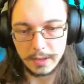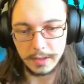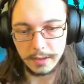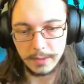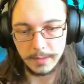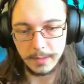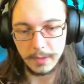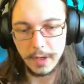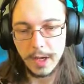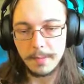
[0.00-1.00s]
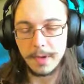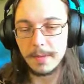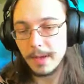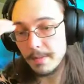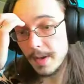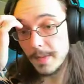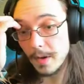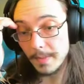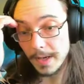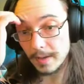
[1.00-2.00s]
need a little bit more. Maybe maybe I'll
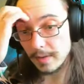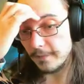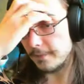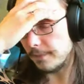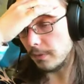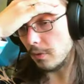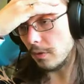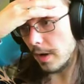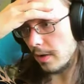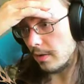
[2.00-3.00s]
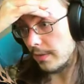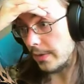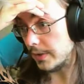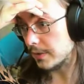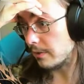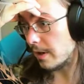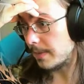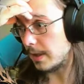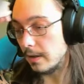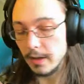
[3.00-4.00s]
make the floor out of all this crap
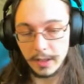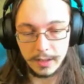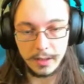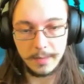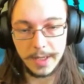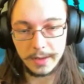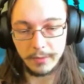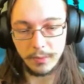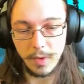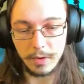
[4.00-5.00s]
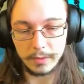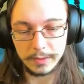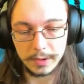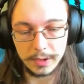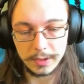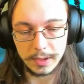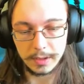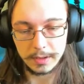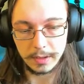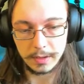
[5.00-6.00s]
here, and then I'll make the walls just
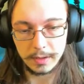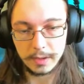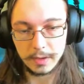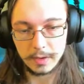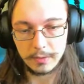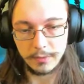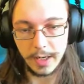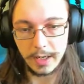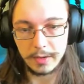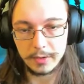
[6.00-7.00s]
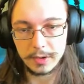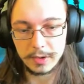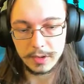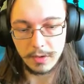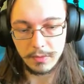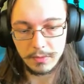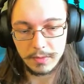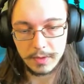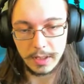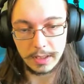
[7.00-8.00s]
this uh, regular
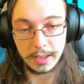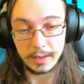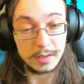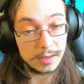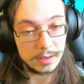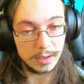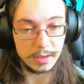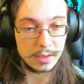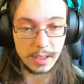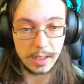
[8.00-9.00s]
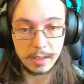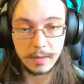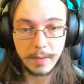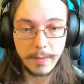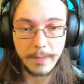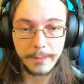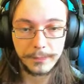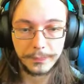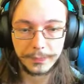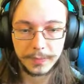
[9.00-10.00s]
stone, like this, instead.
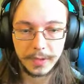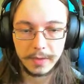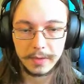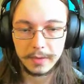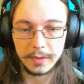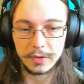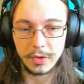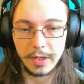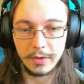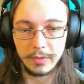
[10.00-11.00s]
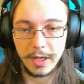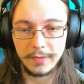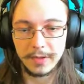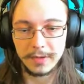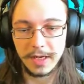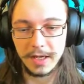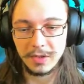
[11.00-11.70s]
Just so I don't have to take